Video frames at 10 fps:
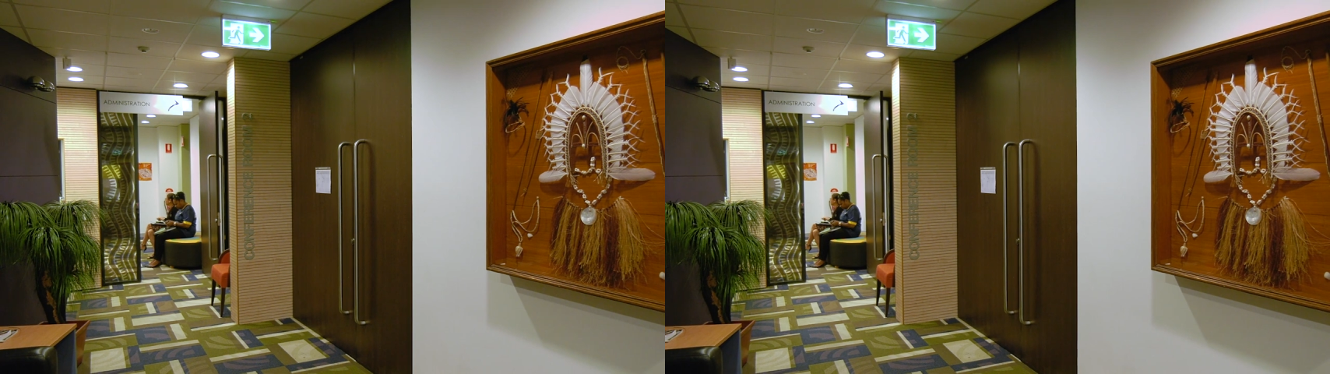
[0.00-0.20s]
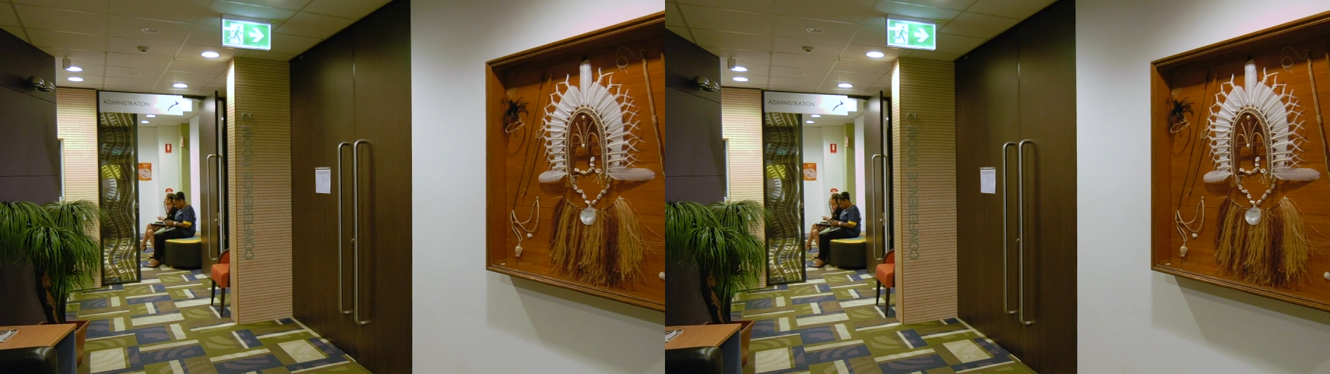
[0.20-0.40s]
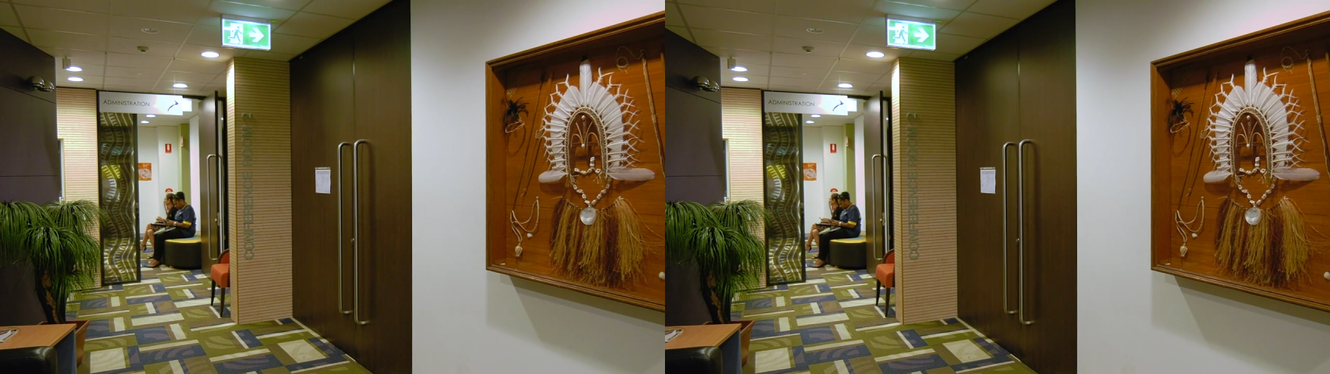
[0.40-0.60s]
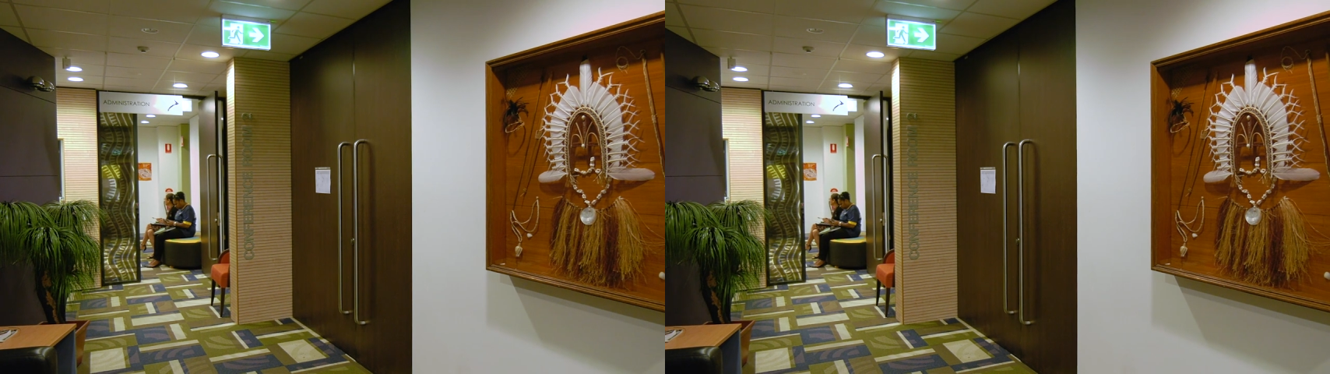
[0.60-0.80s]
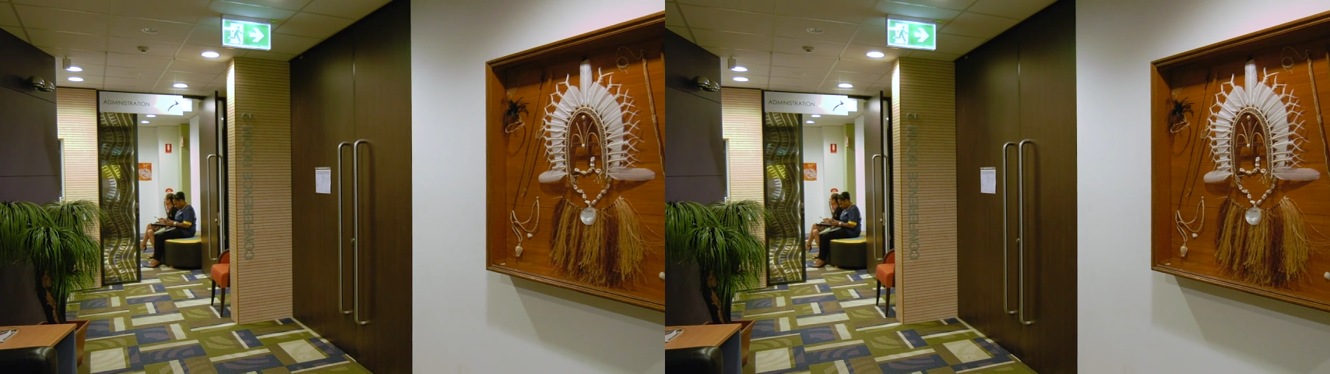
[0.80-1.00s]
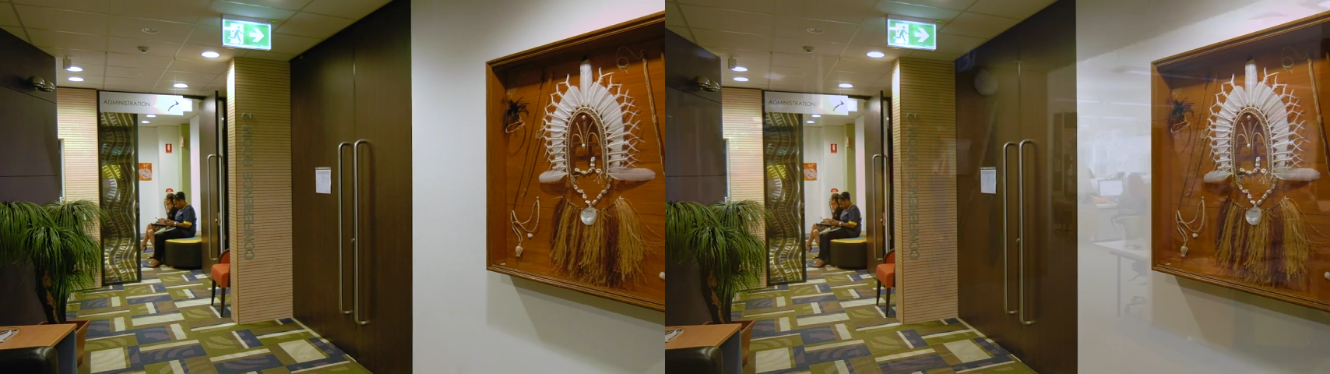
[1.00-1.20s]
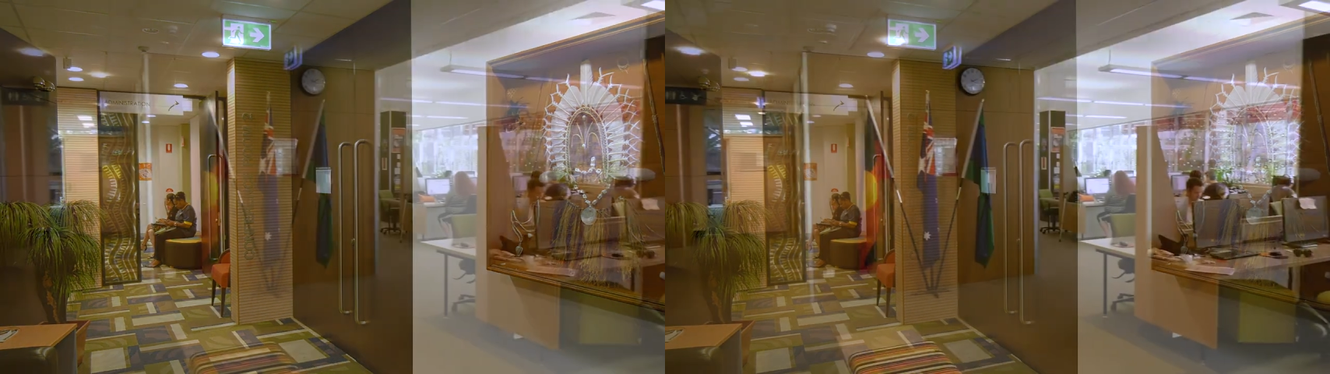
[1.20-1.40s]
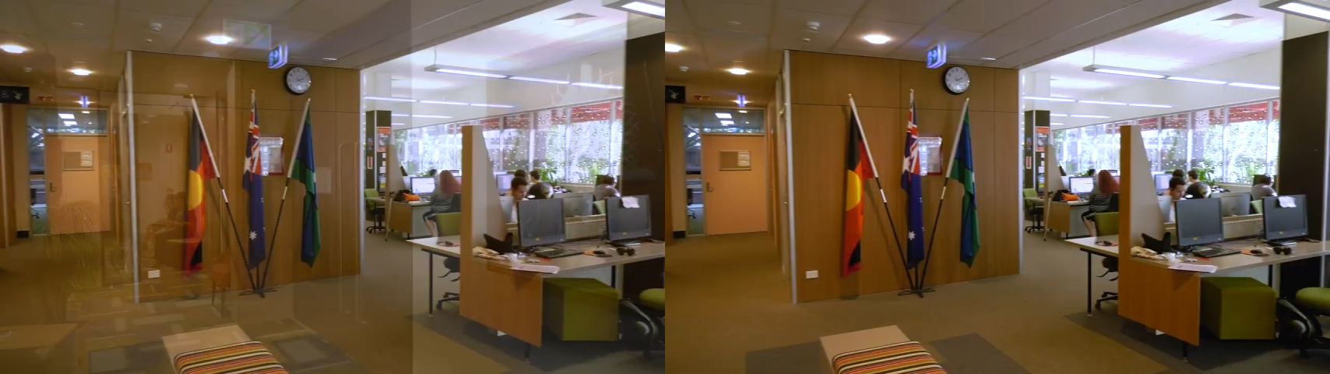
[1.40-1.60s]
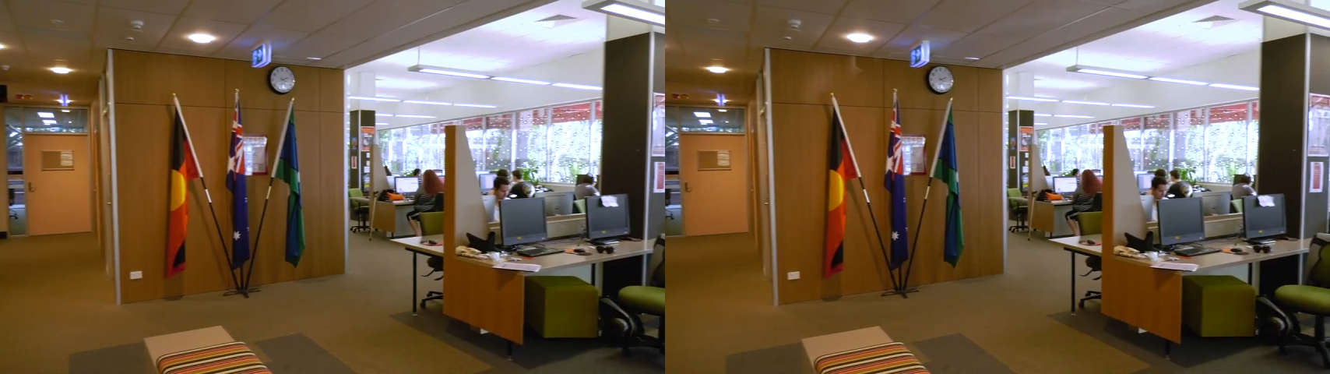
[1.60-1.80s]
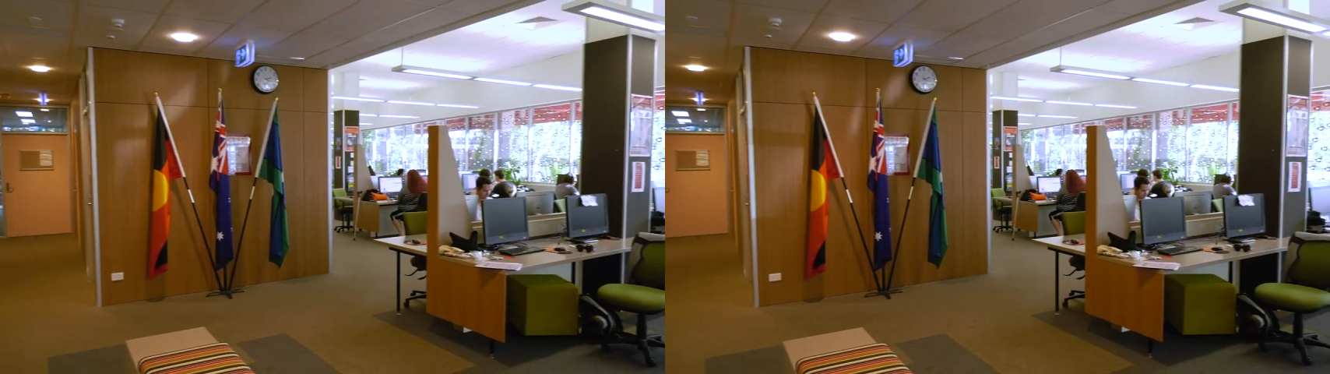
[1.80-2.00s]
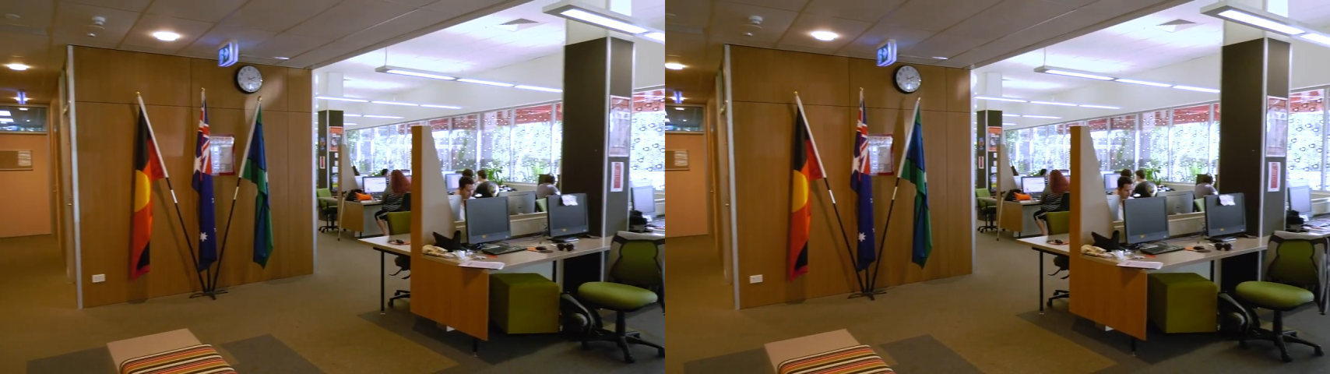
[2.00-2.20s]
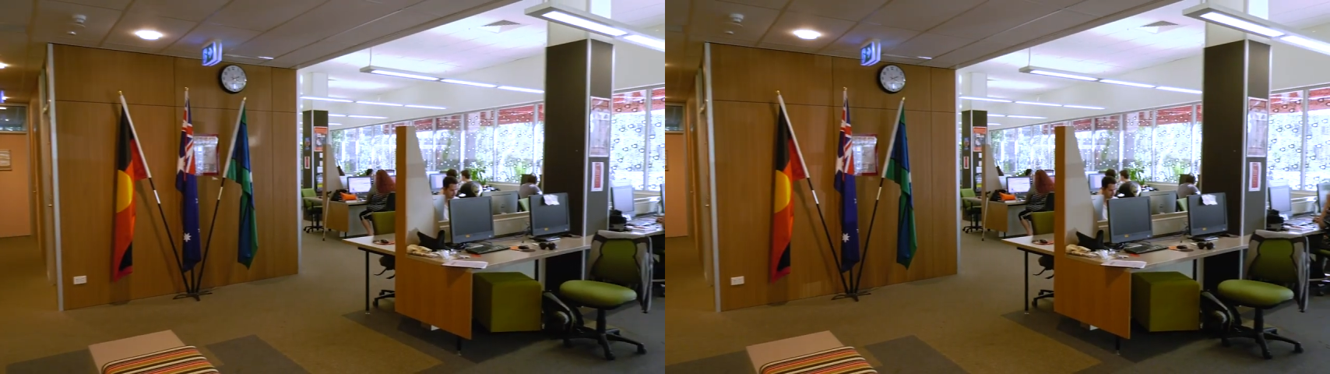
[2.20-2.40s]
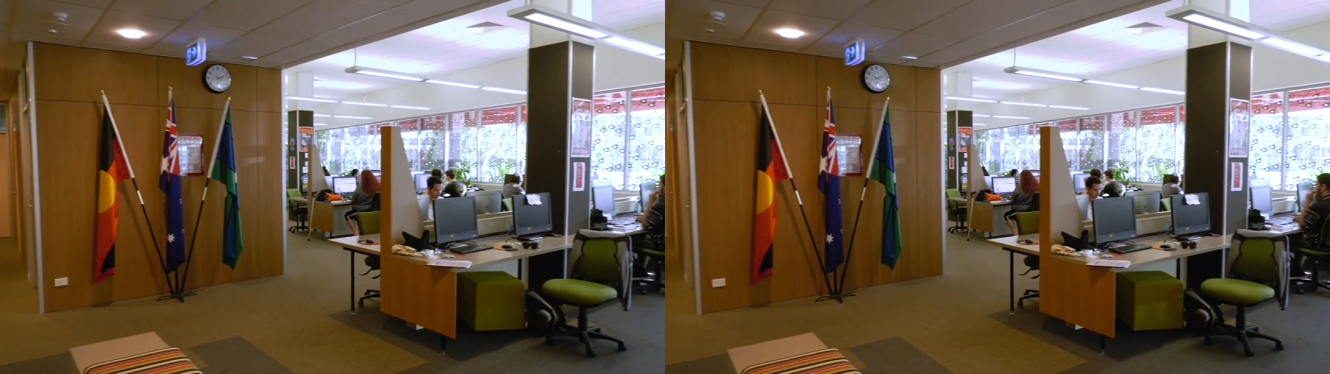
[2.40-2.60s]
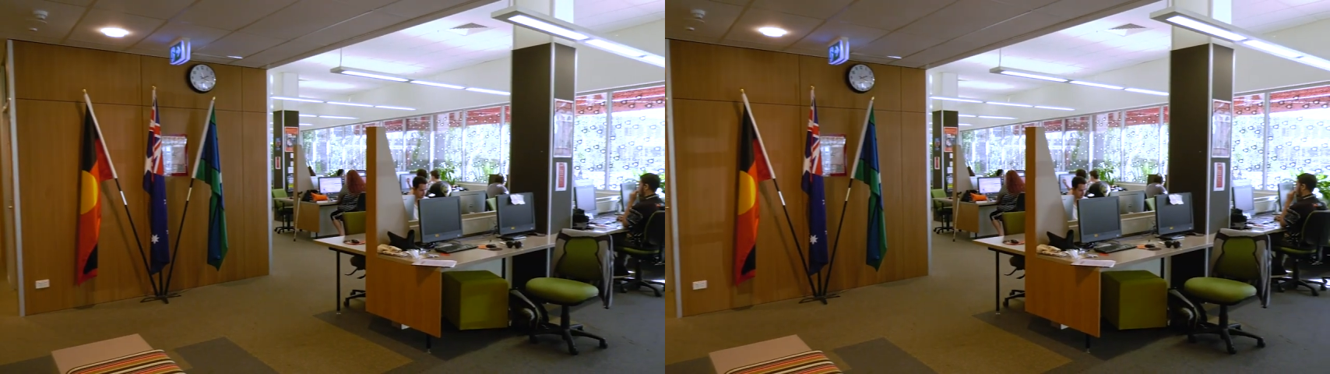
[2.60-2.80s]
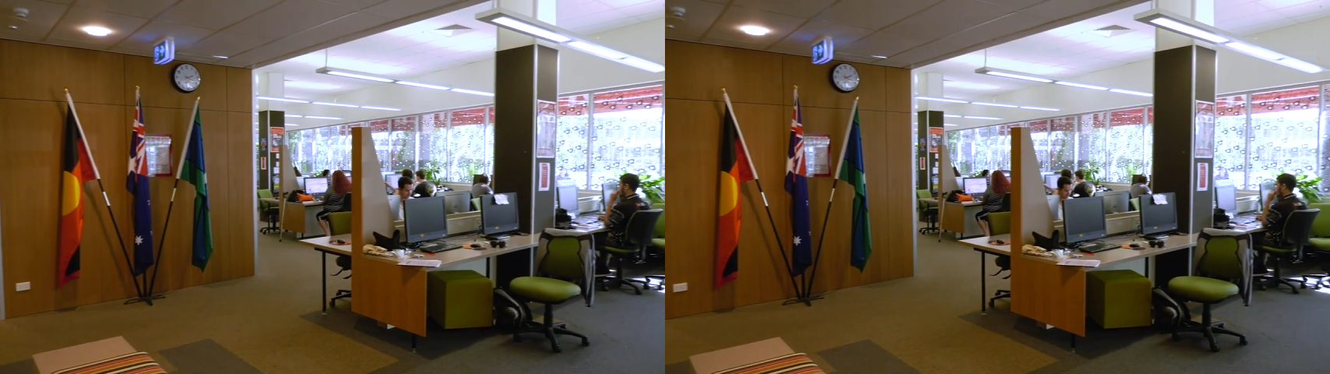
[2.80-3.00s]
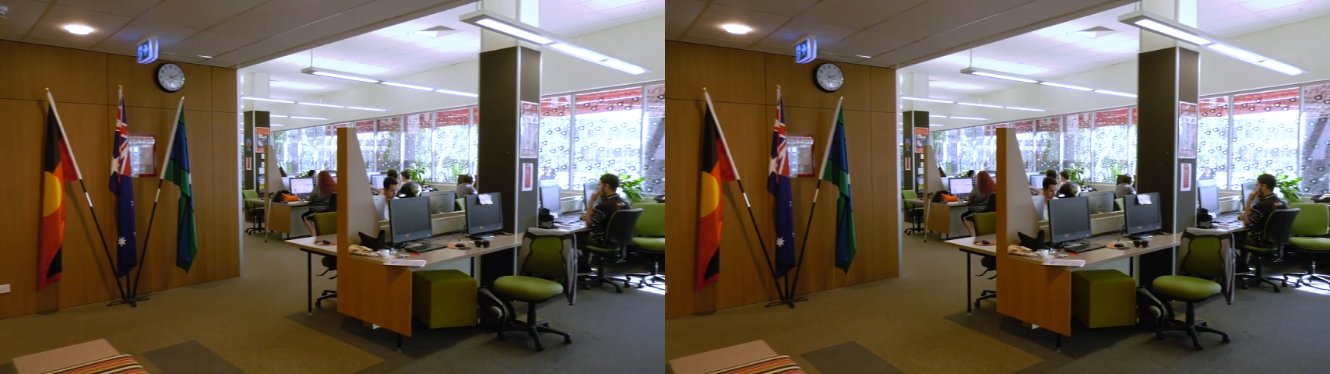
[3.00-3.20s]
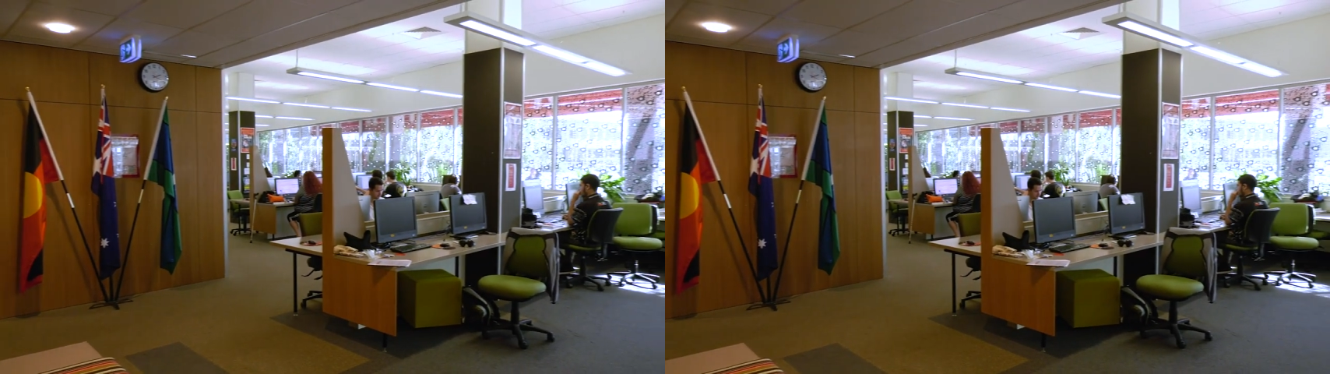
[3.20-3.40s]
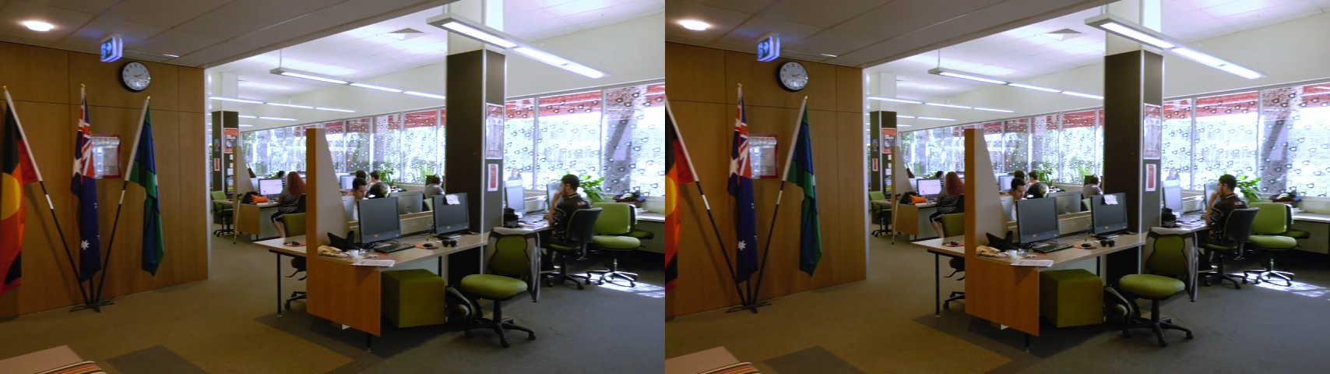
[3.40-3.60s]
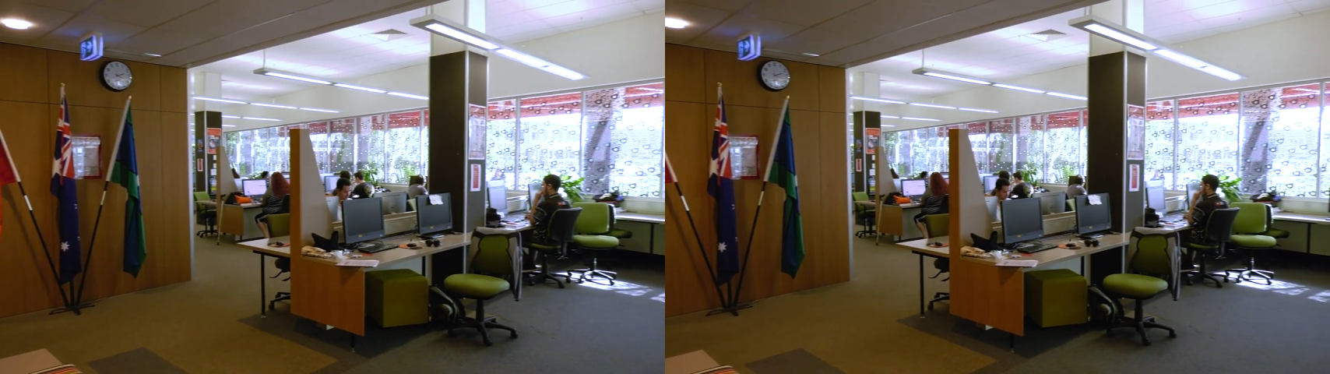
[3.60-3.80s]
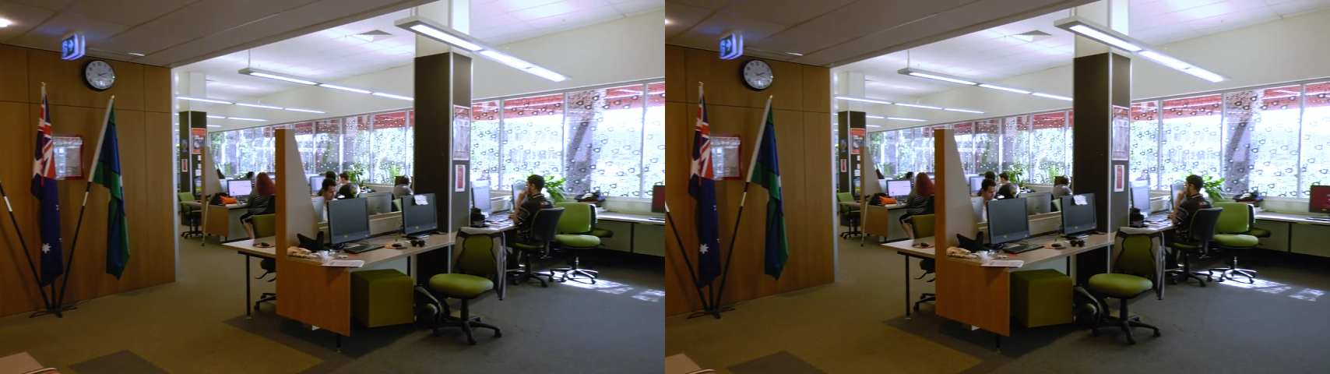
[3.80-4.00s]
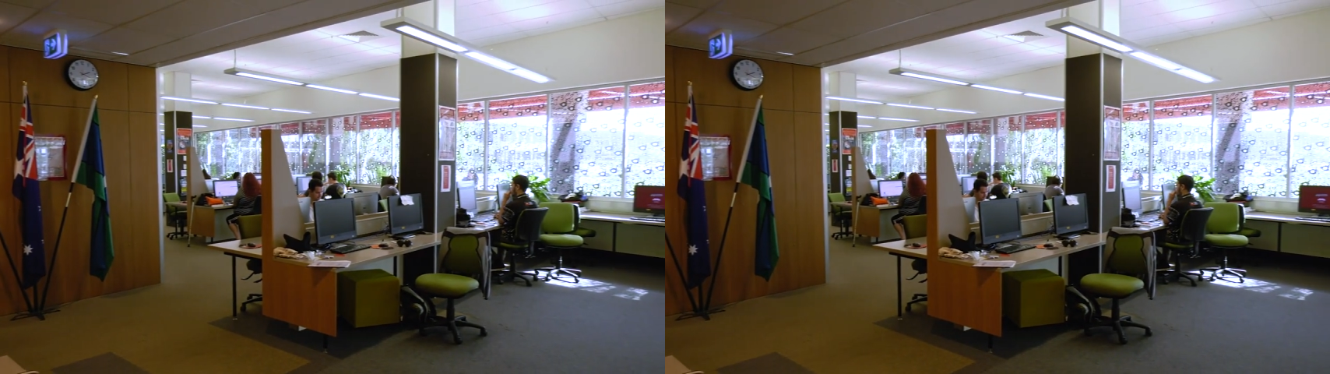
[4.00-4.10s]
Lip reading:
(no speaker visible)